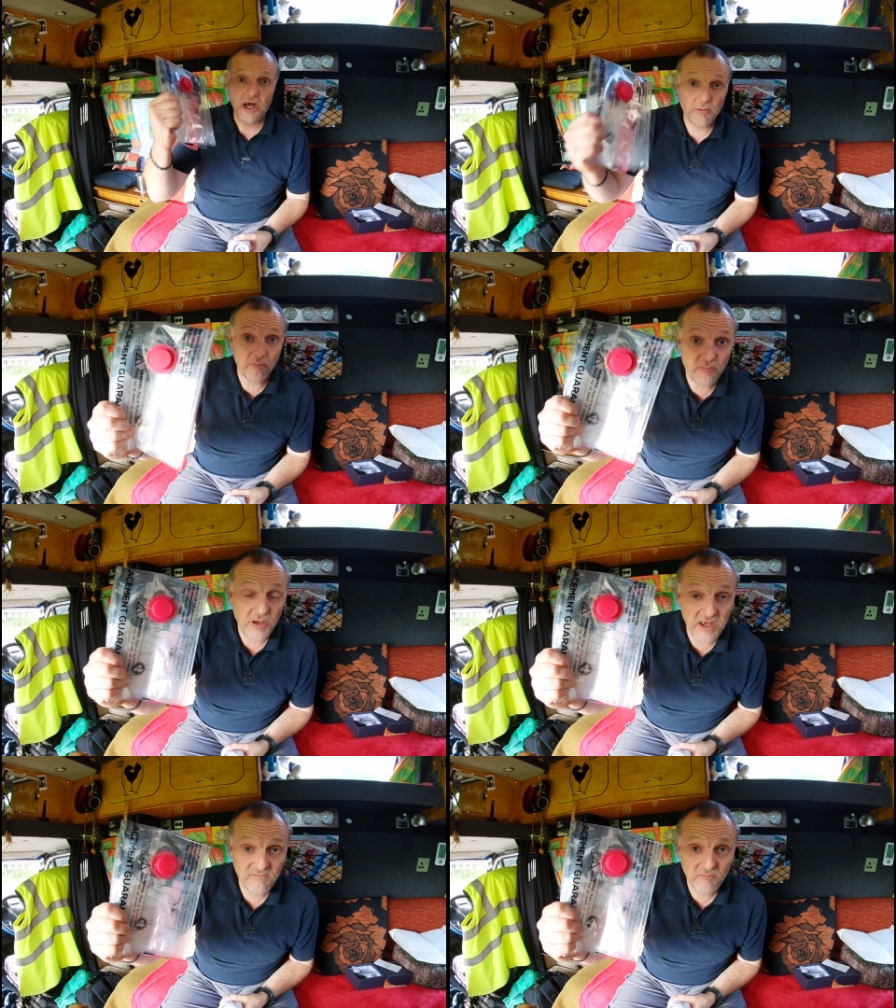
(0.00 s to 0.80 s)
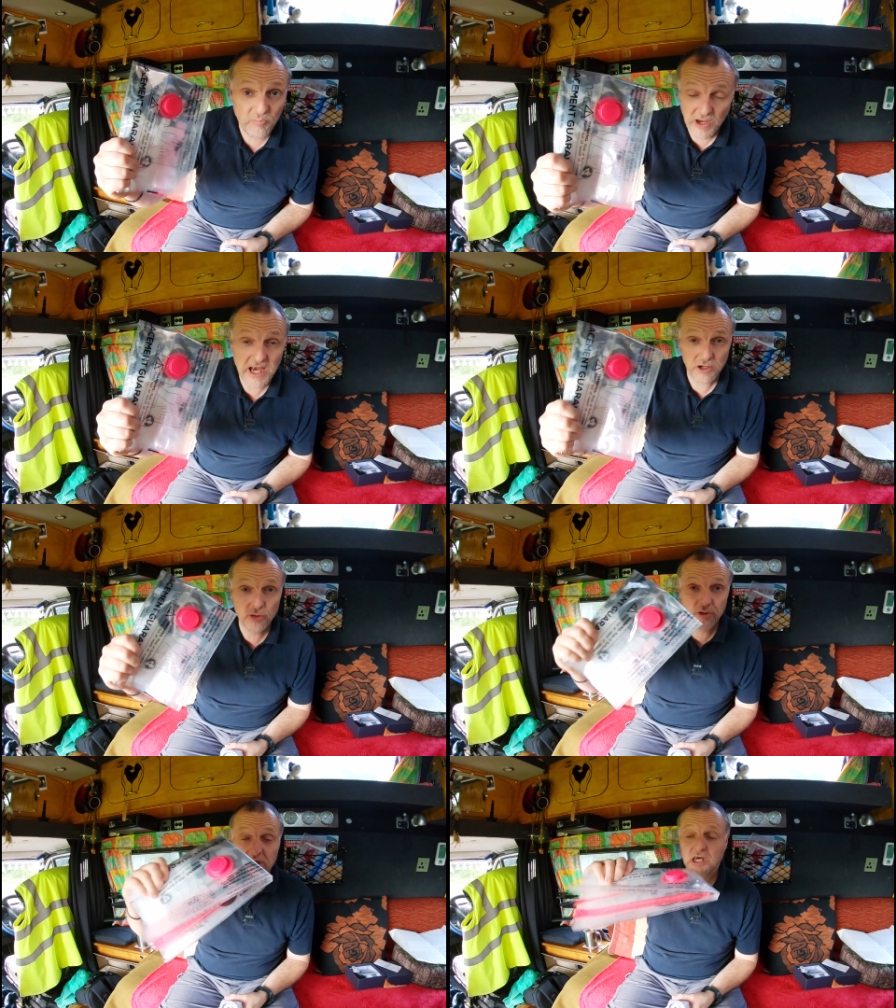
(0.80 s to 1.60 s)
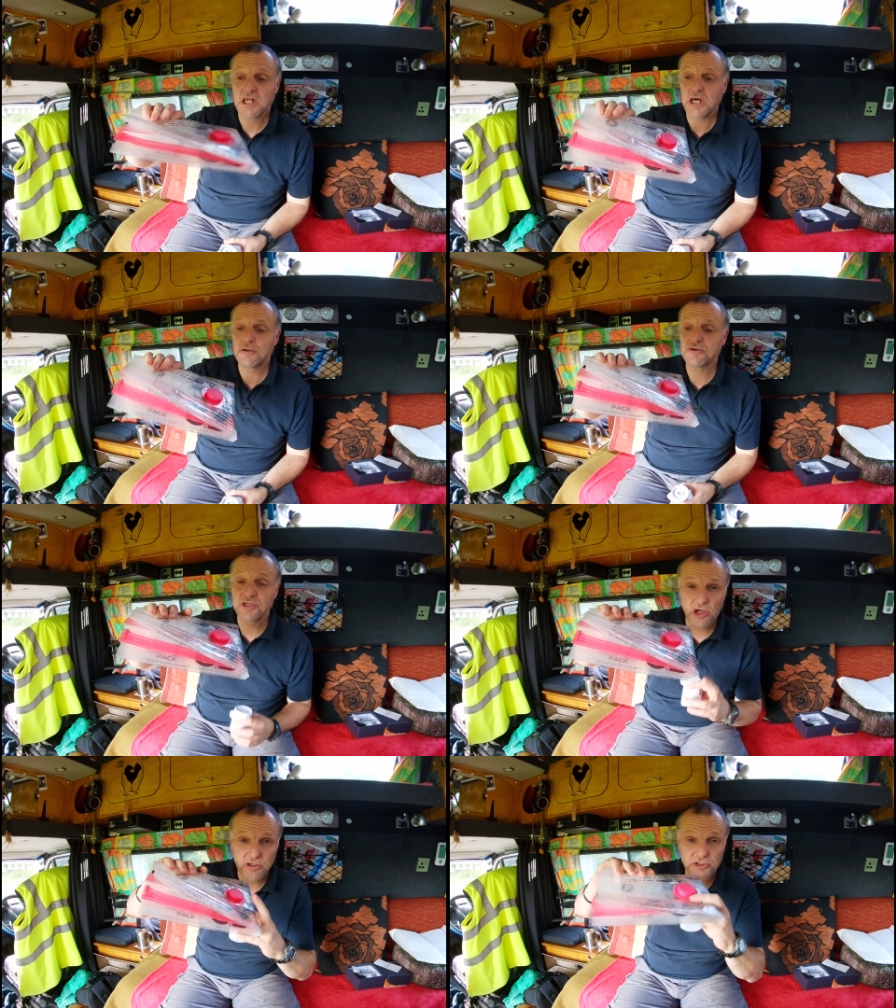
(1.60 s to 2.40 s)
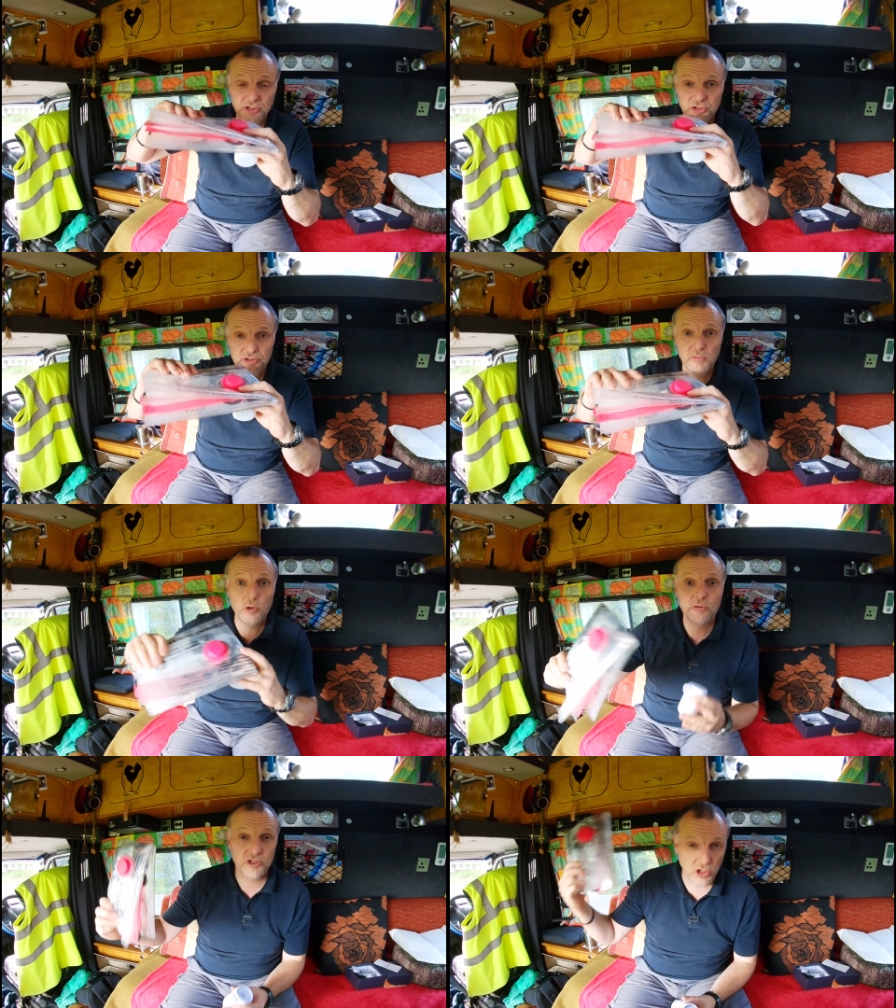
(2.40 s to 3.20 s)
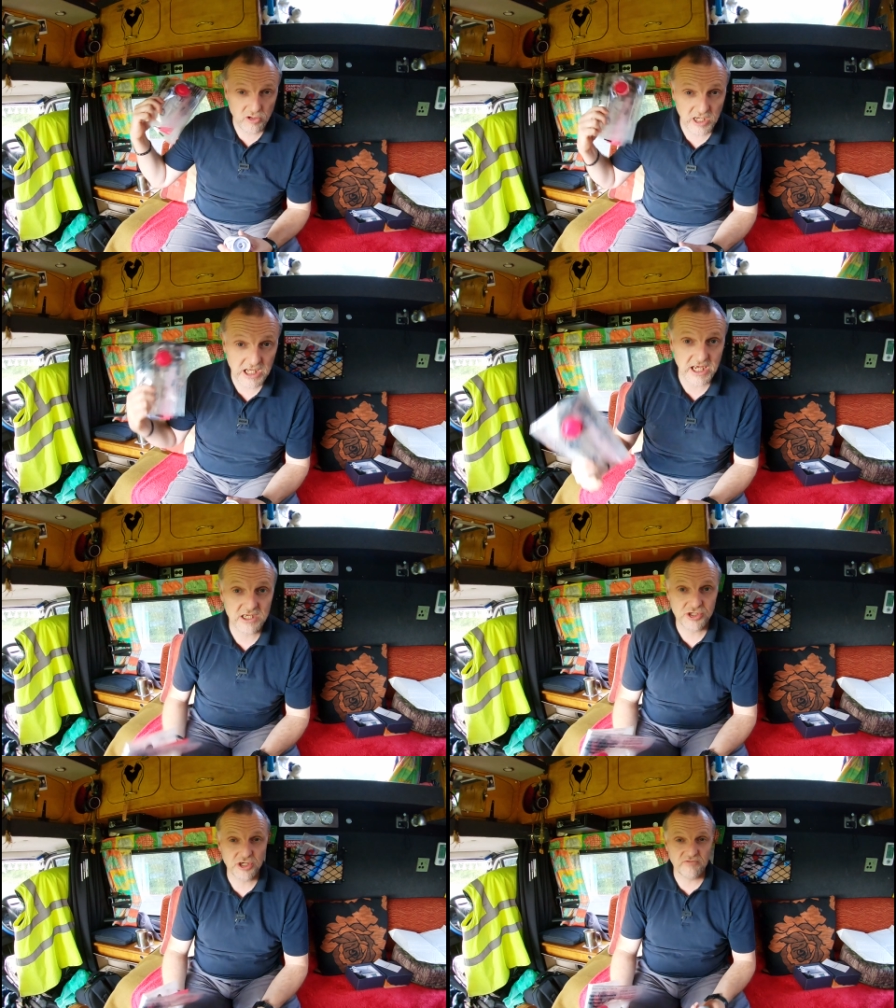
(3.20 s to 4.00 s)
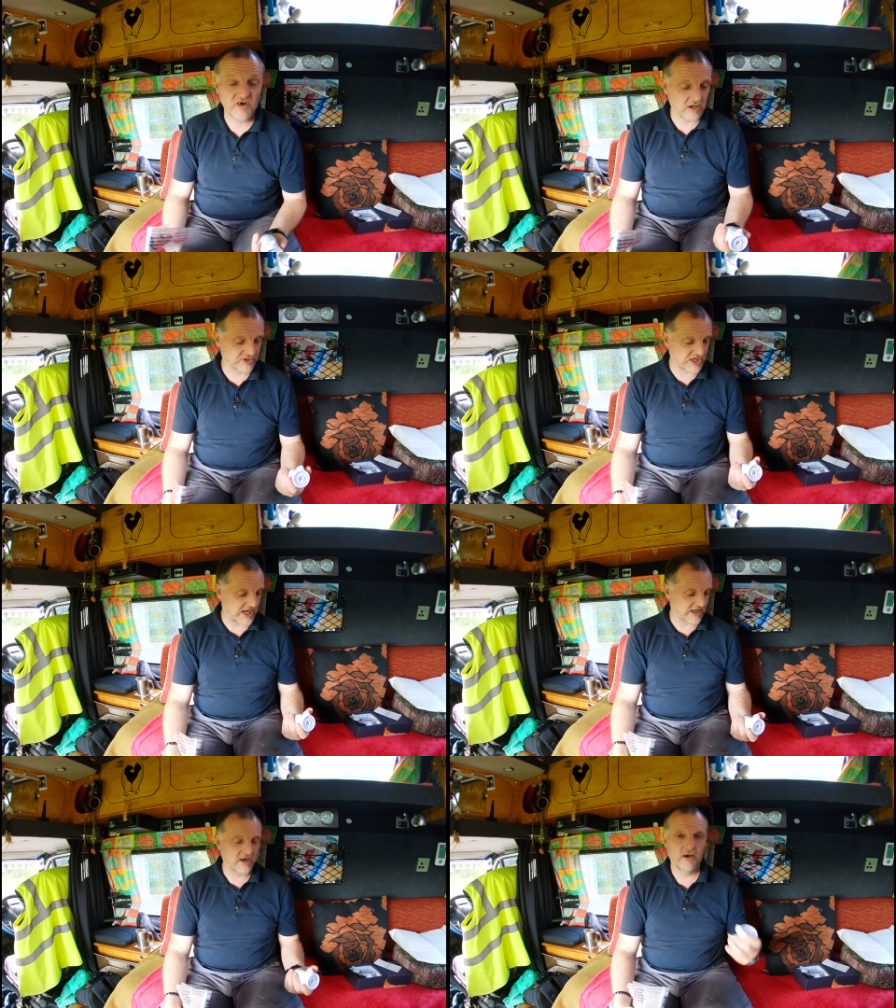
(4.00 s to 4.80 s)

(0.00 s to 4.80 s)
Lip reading: and even pack all your clothes nice and small so you can get it into your rucksack.